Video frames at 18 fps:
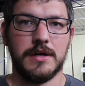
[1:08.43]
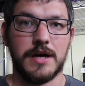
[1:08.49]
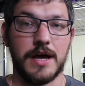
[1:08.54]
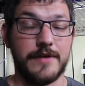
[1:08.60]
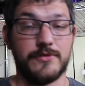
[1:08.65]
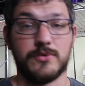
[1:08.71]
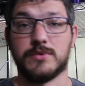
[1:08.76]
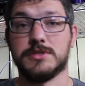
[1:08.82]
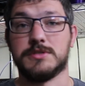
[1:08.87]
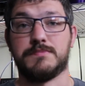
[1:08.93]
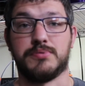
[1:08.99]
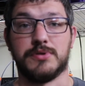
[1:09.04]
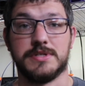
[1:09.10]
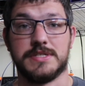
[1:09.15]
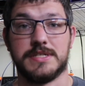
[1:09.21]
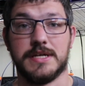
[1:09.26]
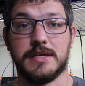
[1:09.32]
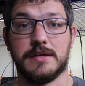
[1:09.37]
everyone's
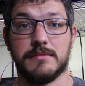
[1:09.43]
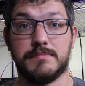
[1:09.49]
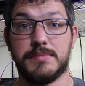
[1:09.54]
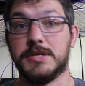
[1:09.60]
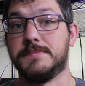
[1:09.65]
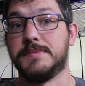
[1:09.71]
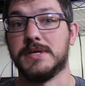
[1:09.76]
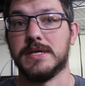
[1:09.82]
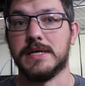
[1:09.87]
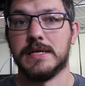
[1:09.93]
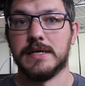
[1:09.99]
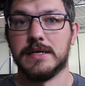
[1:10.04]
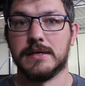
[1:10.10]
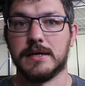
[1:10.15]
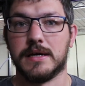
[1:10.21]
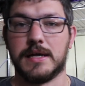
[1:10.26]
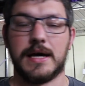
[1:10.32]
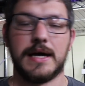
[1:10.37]
printing
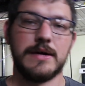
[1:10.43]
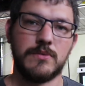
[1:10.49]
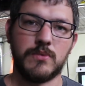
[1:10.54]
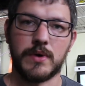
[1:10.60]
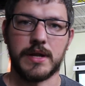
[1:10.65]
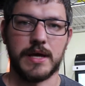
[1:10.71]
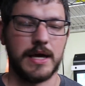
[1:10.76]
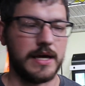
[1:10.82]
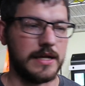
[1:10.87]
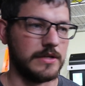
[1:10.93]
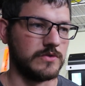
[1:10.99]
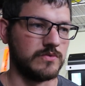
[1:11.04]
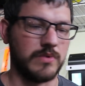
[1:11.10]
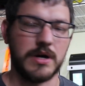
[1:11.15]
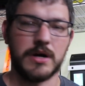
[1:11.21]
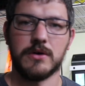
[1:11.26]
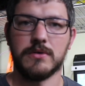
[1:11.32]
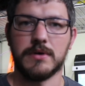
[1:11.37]
PPE. And I went ahead as
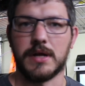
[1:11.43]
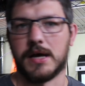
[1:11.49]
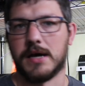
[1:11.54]
well